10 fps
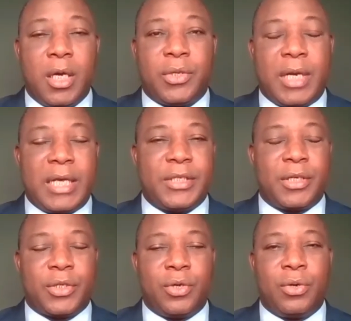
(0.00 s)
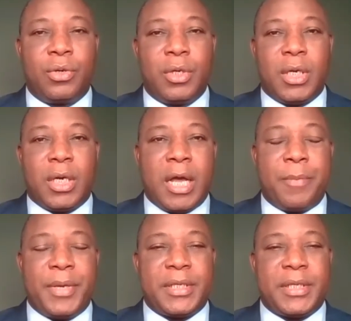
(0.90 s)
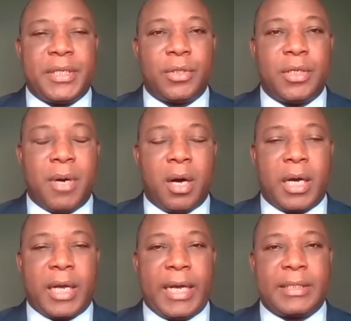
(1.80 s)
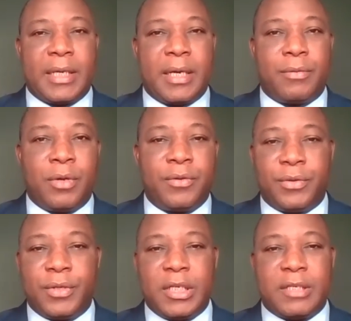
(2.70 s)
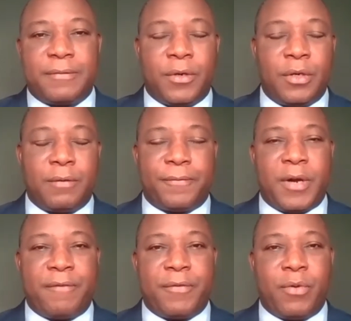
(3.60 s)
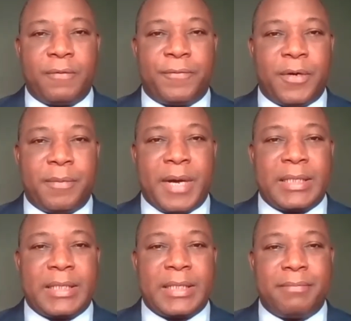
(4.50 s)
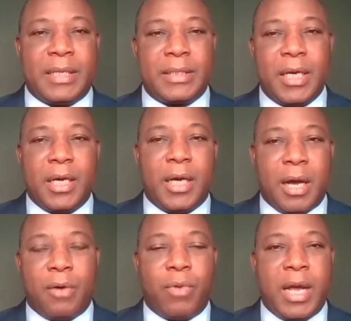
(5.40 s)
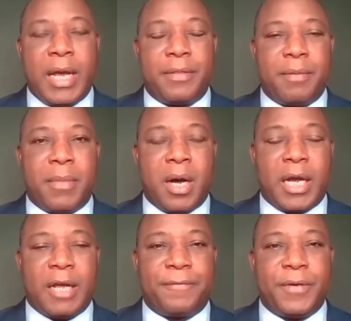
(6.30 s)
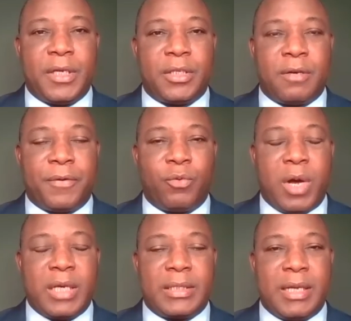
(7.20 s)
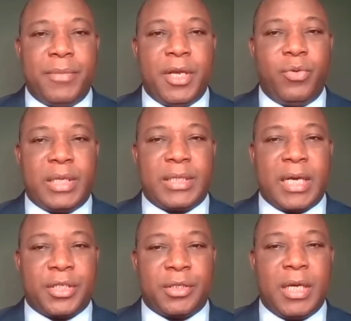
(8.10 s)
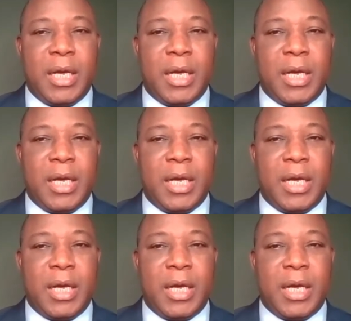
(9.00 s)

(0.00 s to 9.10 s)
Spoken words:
So let's just go a bit into the market, run through this for everyone for about a minute, where the market finished off on Wednesday, midweek session.